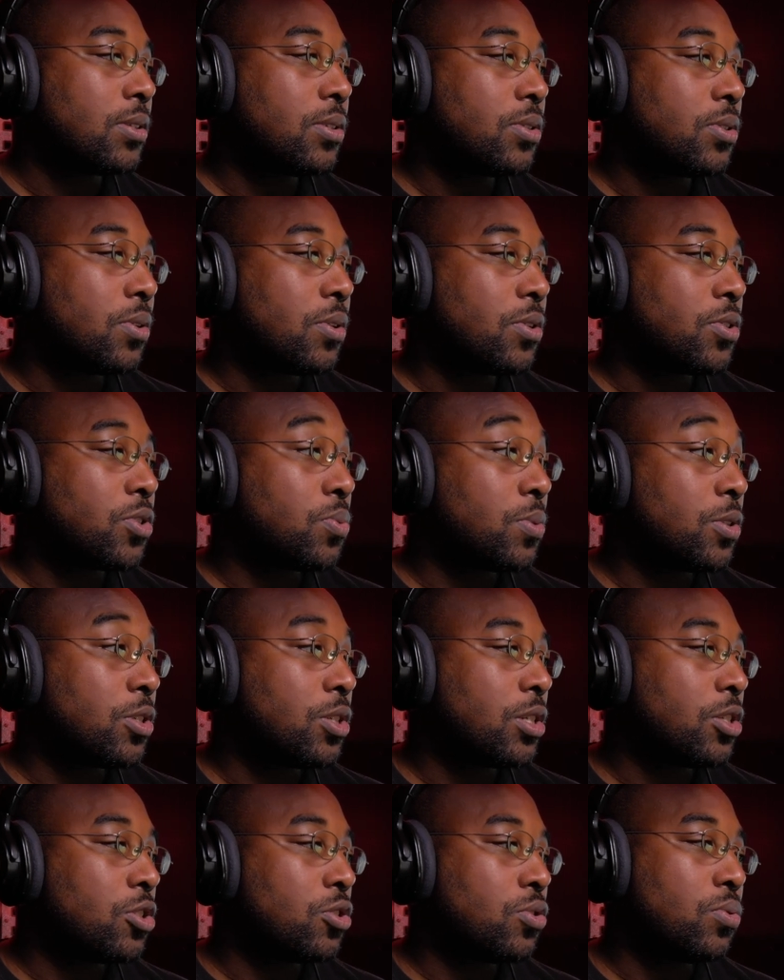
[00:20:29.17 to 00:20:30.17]
So they're
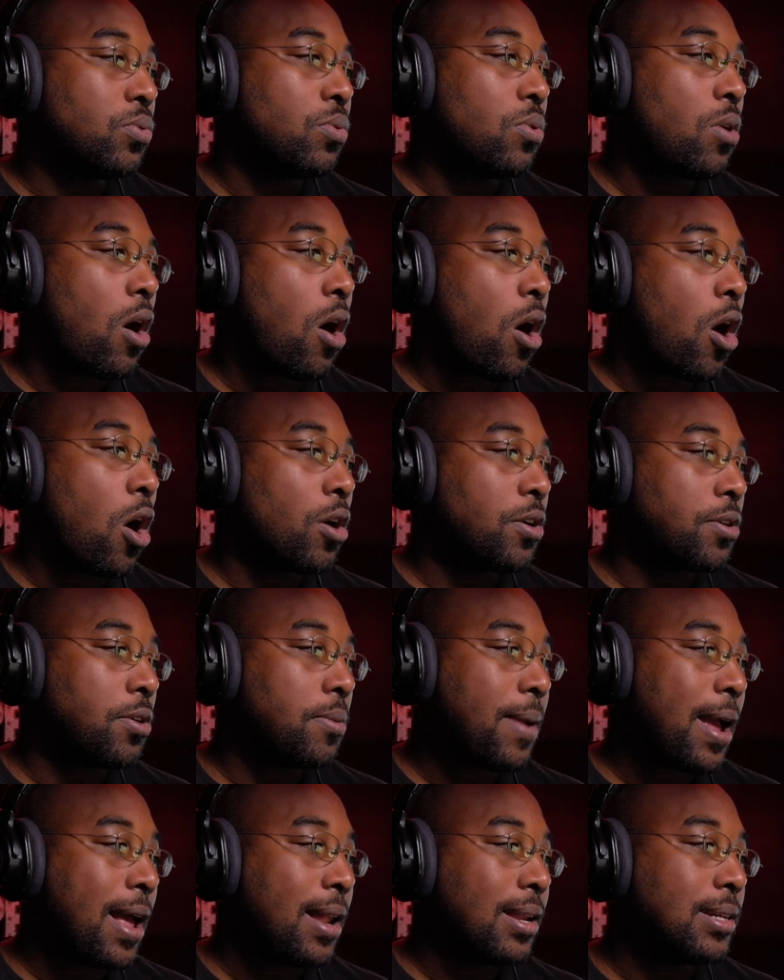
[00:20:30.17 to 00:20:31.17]
switching to harder
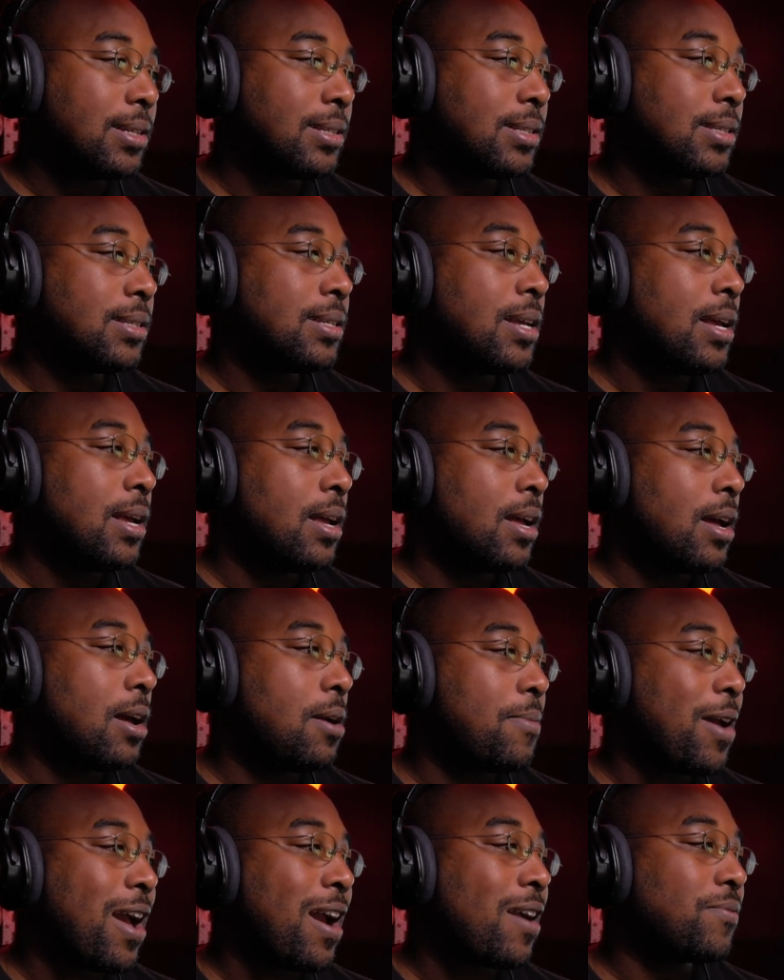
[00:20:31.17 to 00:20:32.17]
mallets
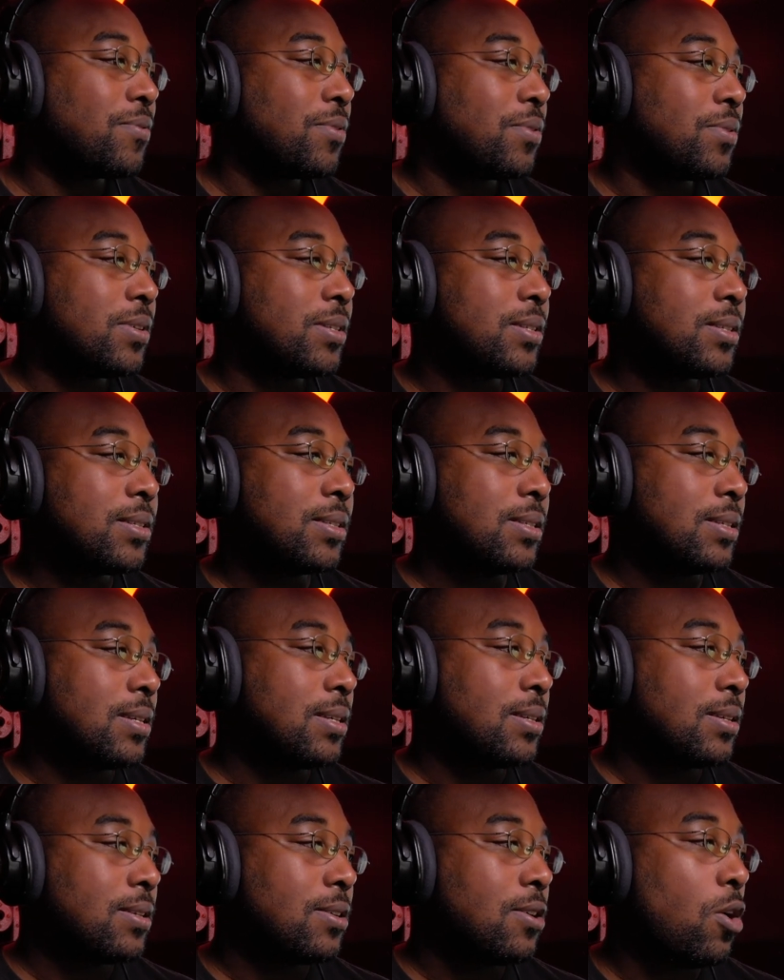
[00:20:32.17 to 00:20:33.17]
um, after this
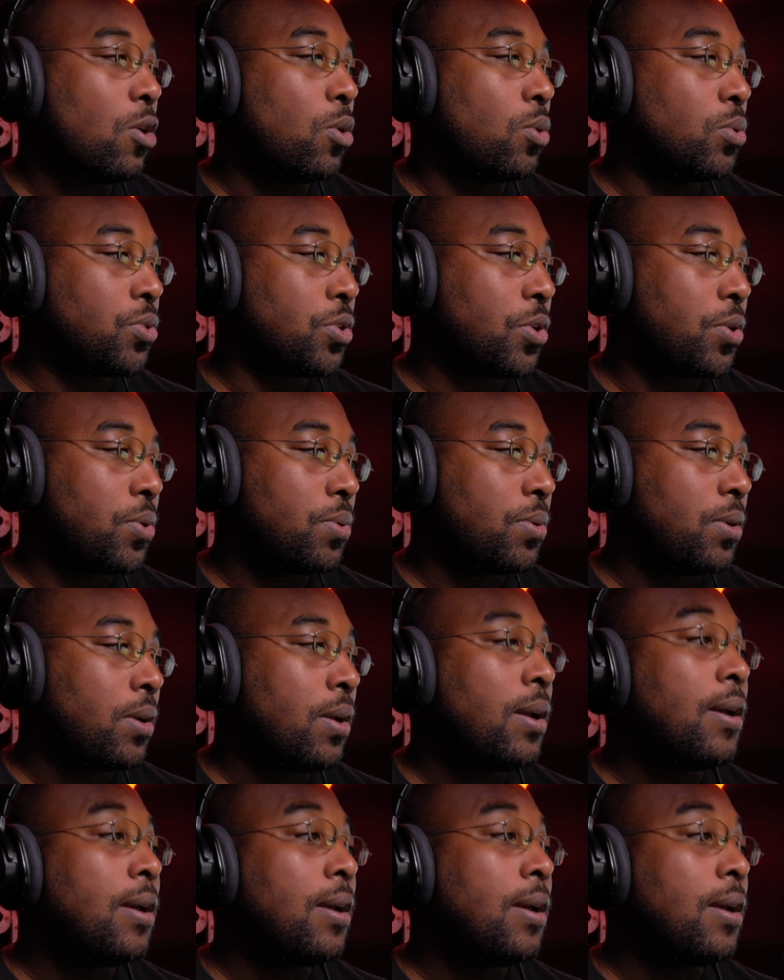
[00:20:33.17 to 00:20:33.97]
whole note.